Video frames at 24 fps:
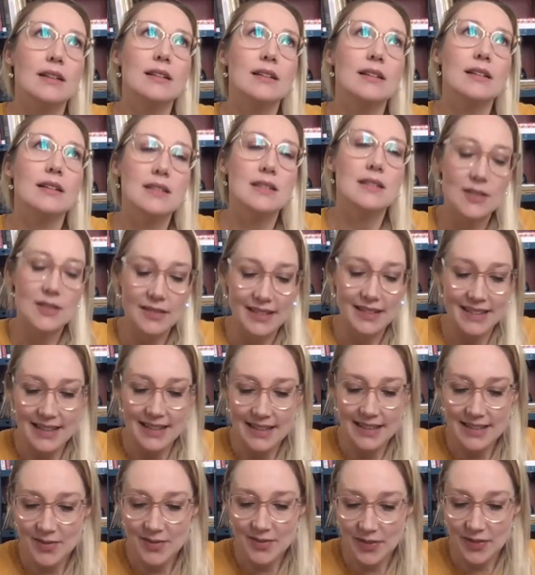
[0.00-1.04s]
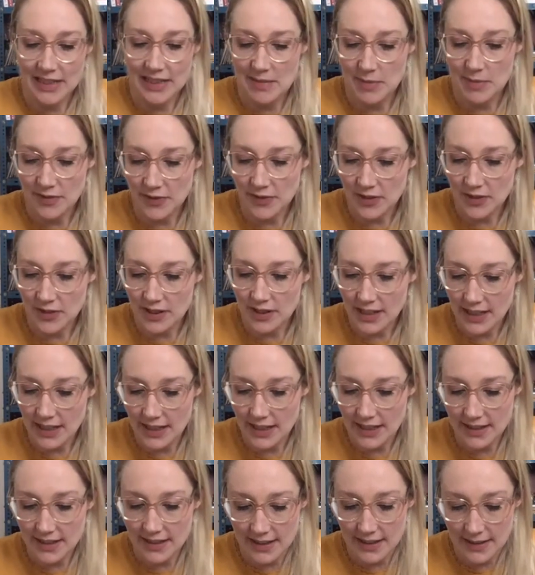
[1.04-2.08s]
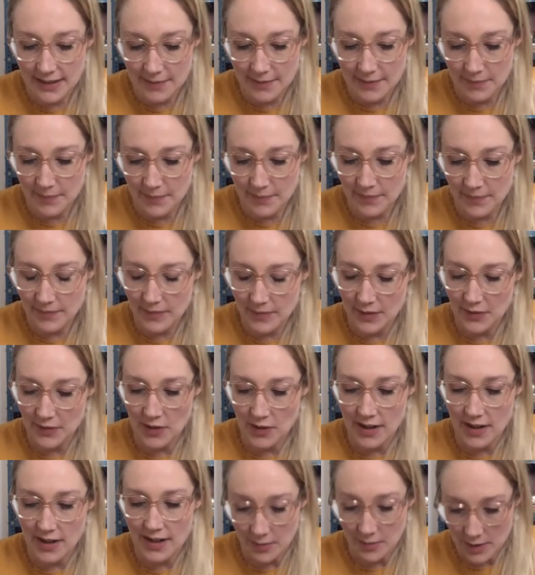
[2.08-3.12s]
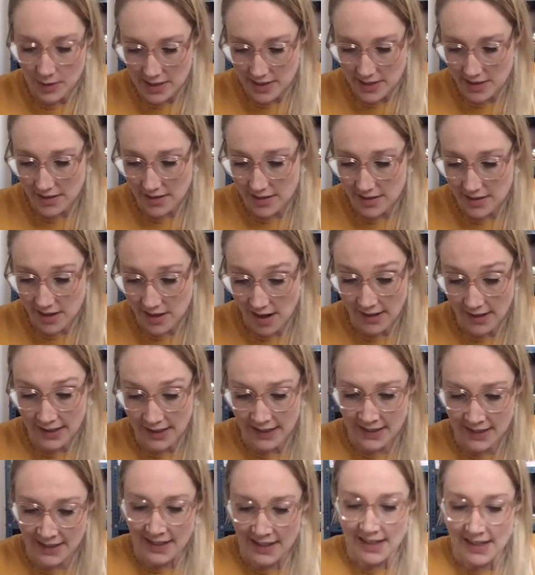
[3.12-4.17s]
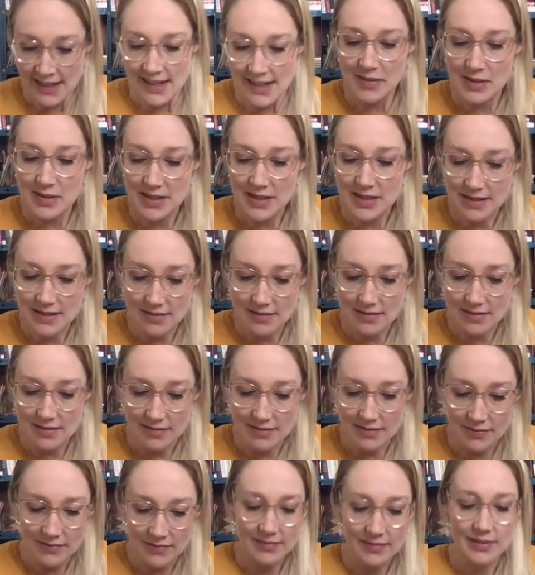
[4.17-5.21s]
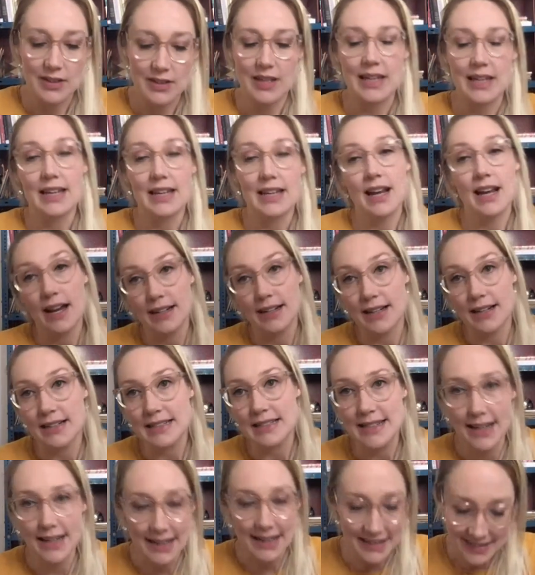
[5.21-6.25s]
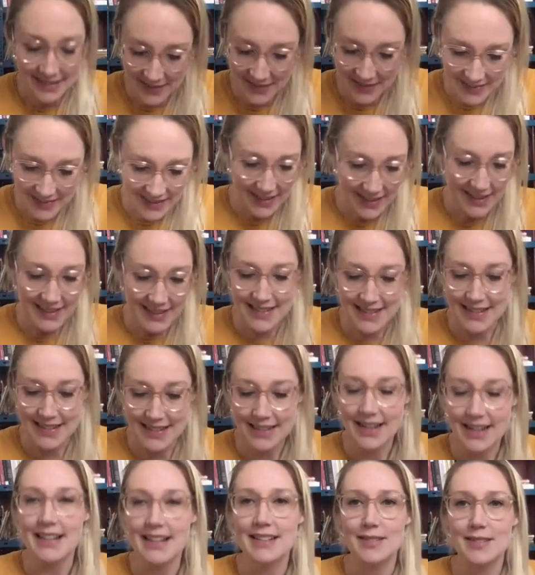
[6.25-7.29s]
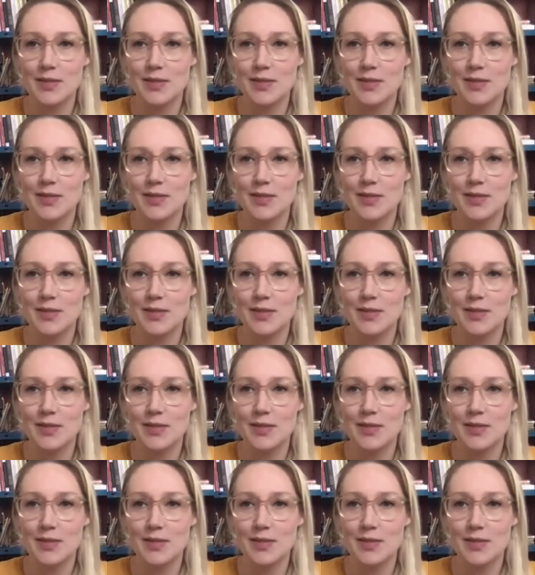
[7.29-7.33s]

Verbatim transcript: So it's funny before I um, before we started talking, I was looking at Eye 99 uh, a kind of